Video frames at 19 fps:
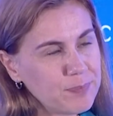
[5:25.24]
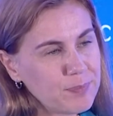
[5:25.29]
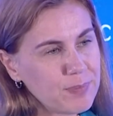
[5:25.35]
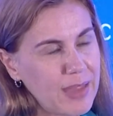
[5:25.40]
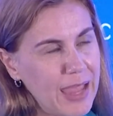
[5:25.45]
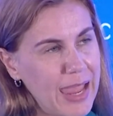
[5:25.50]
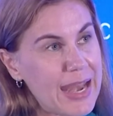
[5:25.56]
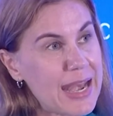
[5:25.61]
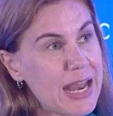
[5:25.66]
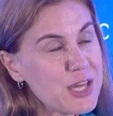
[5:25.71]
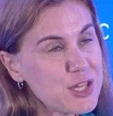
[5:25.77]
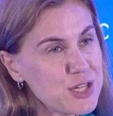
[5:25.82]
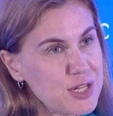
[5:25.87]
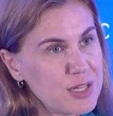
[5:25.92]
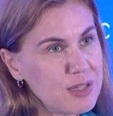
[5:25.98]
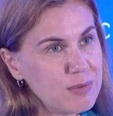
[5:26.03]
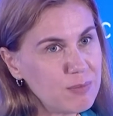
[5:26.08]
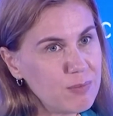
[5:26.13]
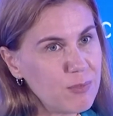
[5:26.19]

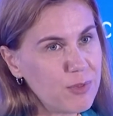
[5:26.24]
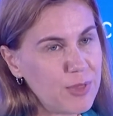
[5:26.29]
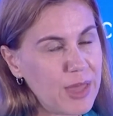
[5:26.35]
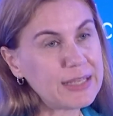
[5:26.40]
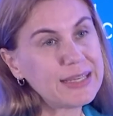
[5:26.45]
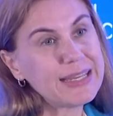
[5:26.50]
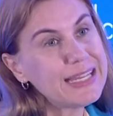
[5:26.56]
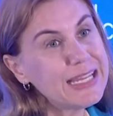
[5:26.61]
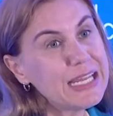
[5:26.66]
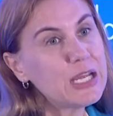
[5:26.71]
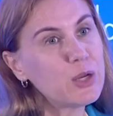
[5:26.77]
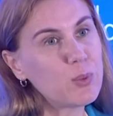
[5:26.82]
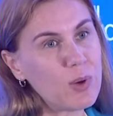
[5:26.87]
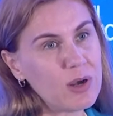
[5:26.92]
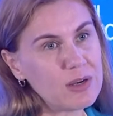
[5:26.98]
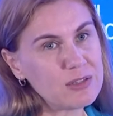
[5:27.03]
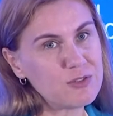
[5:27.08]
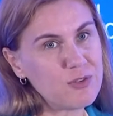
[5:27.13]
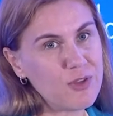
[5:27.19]
energy that
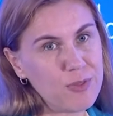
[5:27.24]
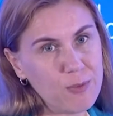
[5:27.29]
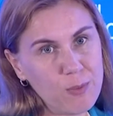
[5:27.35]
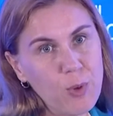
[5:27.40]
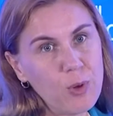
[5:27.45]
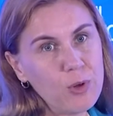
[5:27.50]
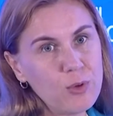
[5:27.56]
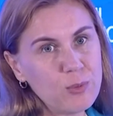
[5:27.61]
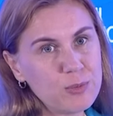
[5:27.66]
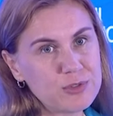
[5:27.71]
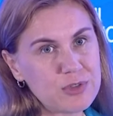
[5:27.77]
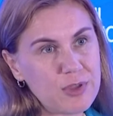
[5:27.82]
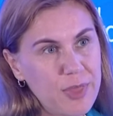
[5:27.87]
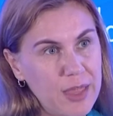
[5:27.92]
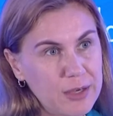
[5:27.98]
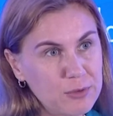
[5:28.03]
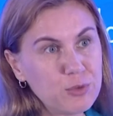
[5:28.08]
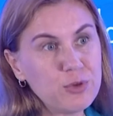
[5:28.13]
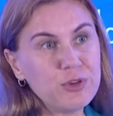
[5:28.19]
equals with the volumes
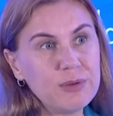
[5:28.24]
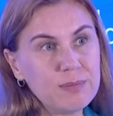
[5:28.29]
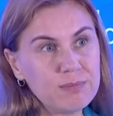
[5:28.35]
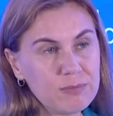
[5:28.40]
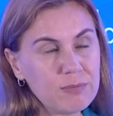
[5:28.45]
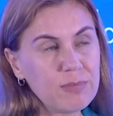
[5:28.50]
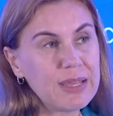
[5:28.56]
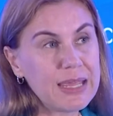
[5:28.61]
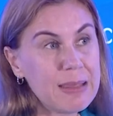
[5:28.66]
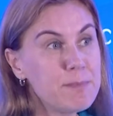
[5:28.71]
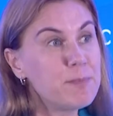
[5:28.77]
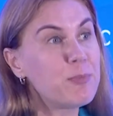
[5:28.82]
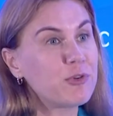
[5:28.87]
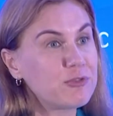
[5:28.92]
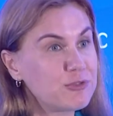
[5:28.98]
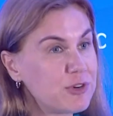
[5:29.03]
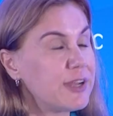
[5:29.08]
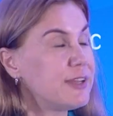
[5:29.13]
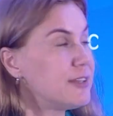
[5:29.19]
that we
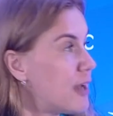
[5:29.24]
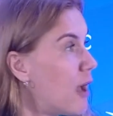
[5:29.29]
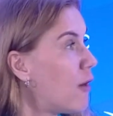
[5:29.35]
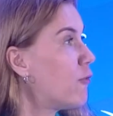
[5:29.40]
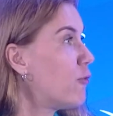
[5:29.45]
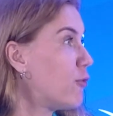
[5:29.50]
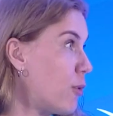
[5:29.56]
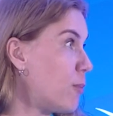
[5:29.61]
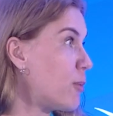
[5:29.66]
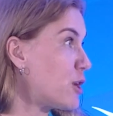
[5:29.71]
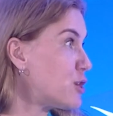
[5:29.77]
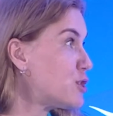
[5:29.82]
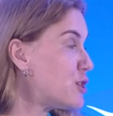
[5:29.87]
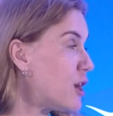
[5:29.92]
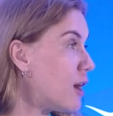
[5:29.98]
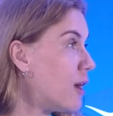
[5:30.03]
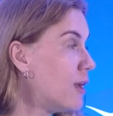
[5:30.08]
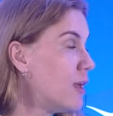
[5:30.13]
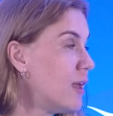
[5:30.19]
import right now from
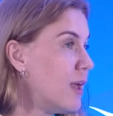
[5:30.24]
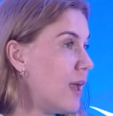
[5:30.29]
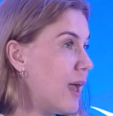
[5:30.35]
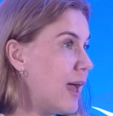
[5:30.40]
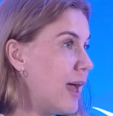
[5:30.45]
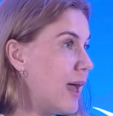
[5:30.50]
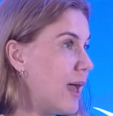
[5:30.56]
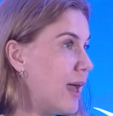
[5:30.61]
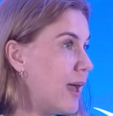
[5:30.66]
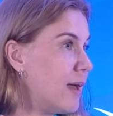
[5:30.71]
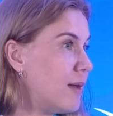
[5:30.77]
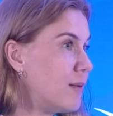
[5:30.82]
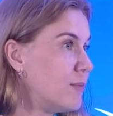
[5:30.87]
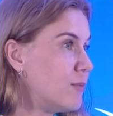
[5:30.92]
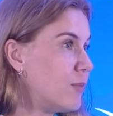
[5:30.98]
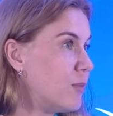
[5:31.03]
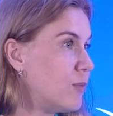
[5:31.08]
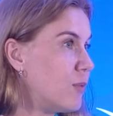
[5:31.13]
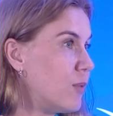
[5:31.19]
Russia,
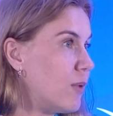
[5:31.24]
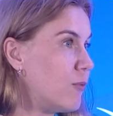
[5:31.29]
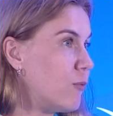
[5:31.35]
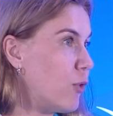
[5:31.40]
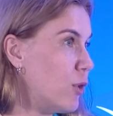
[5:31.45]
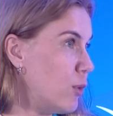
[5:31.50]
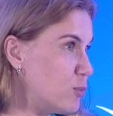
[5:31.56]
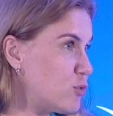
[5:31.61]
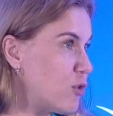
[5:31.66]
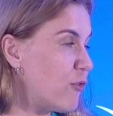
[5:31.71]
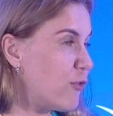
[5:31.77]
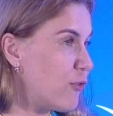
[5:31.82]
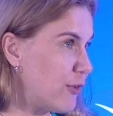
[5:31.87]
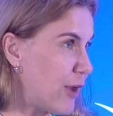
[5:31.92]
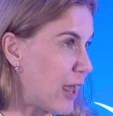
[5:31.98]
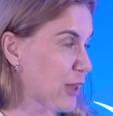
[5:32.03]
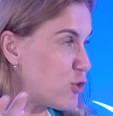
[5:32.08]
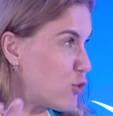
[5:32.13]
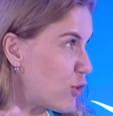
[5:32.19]
volumes of
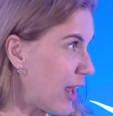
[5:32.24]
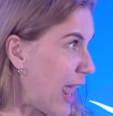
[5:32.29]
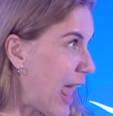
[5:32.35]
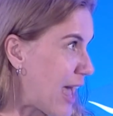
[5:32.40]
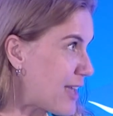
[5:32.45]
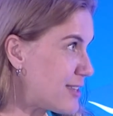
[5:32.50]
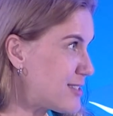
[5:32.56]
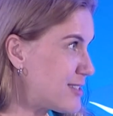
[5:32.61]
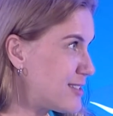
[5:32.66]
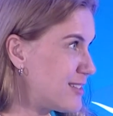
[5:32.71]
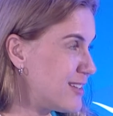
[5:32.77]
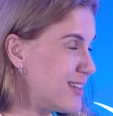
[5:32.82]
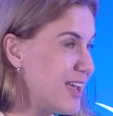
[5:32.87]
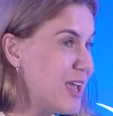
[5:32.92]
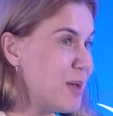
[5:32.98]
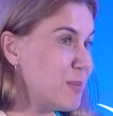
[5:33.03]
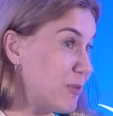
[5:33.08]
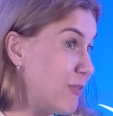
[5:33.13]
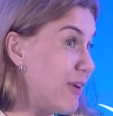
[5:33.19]
natural gas.
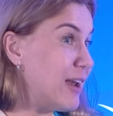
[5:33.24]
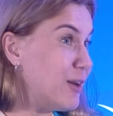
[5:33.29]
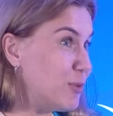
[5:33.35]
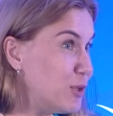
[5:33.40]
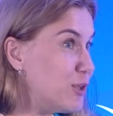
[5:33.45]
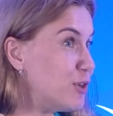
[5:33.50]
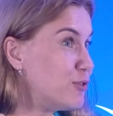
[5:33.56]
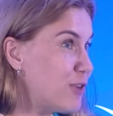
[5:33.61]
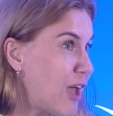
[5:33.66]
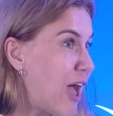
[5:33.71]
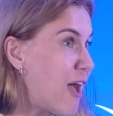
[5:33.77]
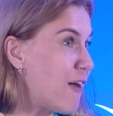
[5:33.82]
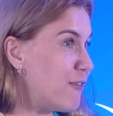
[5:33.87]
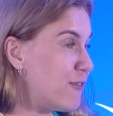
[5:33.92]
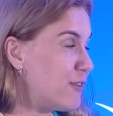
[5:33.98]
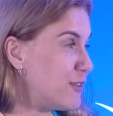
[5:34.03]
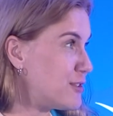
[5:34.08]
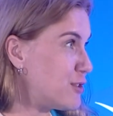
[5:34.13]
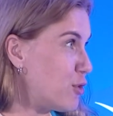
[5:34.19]
But well, we don't
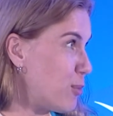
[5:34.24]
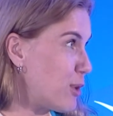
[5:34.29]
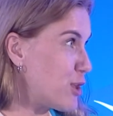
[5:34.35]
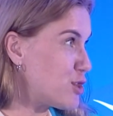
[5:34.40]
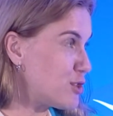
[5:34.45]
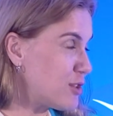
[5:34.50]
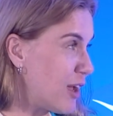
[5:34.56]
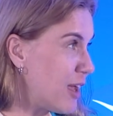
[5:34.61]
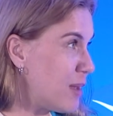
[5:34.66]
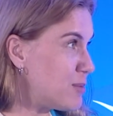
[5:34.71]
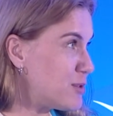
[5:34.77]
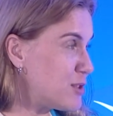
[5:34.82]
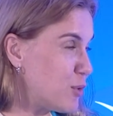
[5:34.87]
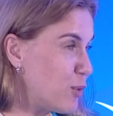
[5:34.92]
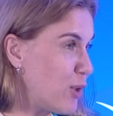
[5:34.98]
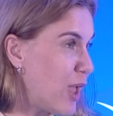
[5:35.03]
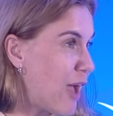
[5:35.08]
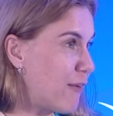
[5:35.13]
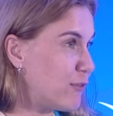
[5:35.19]
have so much time, so
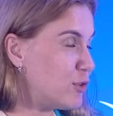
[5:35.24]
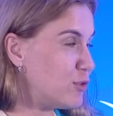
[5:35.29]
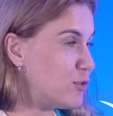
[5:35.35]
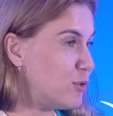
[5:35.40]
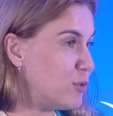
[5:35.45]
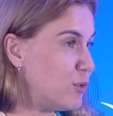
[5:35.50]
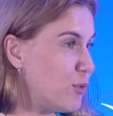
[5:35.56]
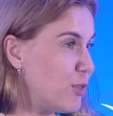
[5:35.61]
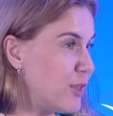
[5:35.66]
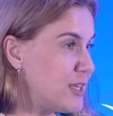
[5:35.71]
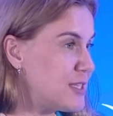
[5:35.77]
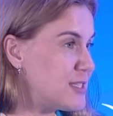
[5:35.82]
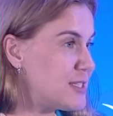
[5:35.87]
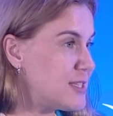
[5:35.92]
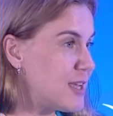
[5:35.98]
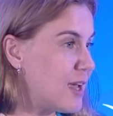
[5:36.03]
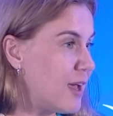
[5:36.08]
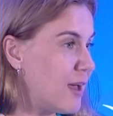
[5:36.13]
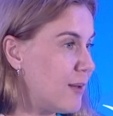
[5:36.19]
we have to do
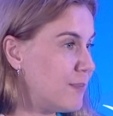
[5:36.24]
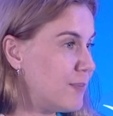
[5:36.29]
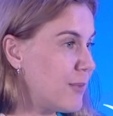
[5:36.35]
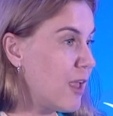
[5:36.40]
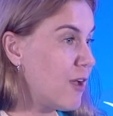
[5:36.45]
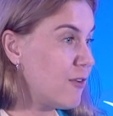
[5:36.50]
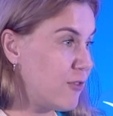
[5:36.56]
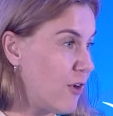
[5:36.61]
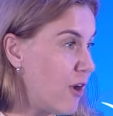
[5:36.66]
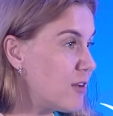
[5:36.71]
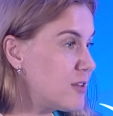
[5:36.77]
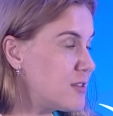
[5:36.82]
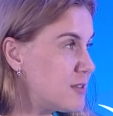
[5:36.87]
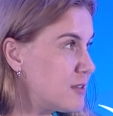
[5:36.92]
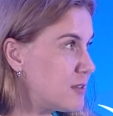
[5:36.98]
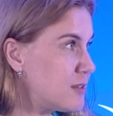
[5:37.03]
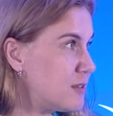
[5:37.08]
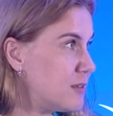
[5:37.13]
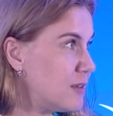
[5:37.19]
this
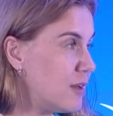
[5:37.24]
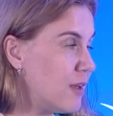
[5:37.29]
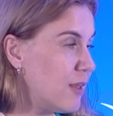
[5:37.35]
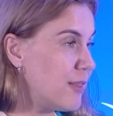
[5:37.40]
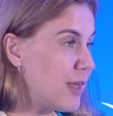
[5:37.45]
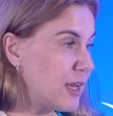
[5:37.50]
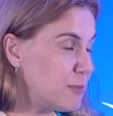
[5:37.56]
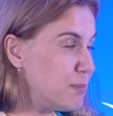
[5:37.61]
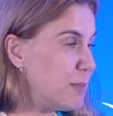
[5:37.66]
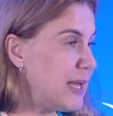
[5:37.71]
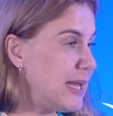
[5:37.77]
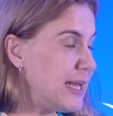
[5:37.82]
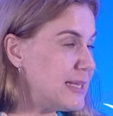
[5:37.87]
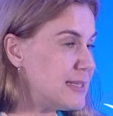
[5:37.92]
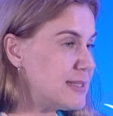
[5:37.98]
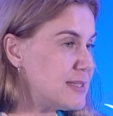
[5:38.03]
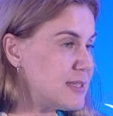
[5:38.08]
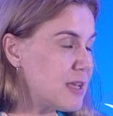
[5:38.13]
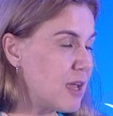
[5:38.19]
faster. That
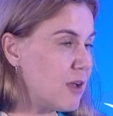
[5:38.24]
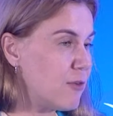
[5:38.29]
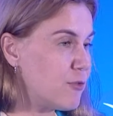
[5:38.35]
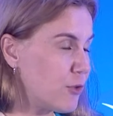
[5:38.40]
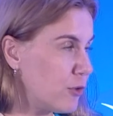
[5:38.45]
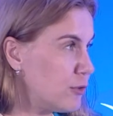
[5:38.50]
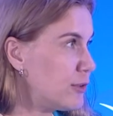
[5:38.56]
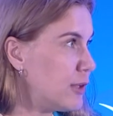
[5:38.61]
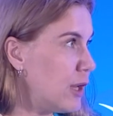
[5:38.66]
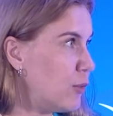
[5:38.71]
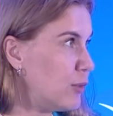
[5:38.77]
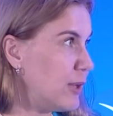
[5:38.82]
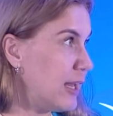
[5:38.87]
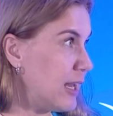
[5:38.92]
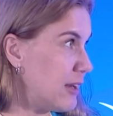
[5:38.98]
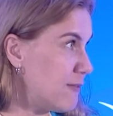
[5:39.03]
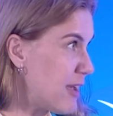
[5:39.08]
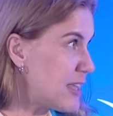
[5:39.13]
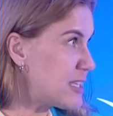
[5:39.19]
means front-loading
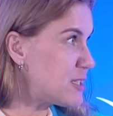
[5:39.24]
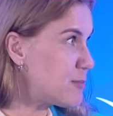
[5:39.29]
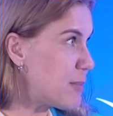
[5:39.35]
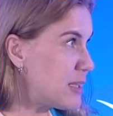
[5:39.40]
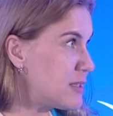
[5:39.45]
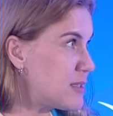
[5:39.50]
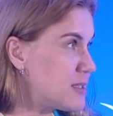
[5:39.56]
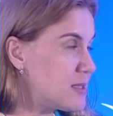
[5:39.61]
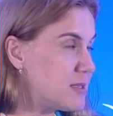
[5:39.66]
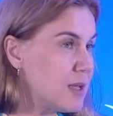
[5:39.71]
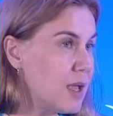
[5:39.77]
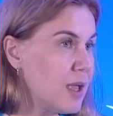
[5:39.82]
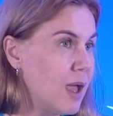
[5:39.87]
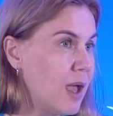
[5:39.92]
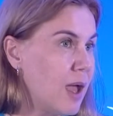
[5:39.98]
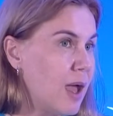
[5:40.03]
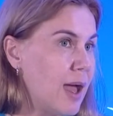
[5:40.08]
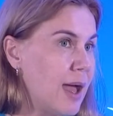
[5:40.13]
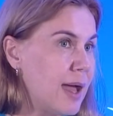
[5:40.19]
investments,
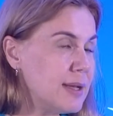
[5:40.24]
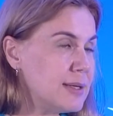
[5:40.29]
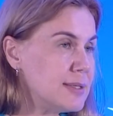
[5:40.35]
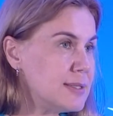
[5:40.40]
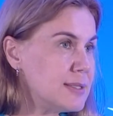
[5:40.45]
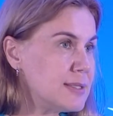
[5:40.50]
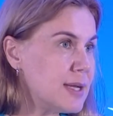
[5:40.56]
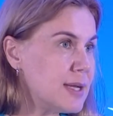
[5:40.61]
and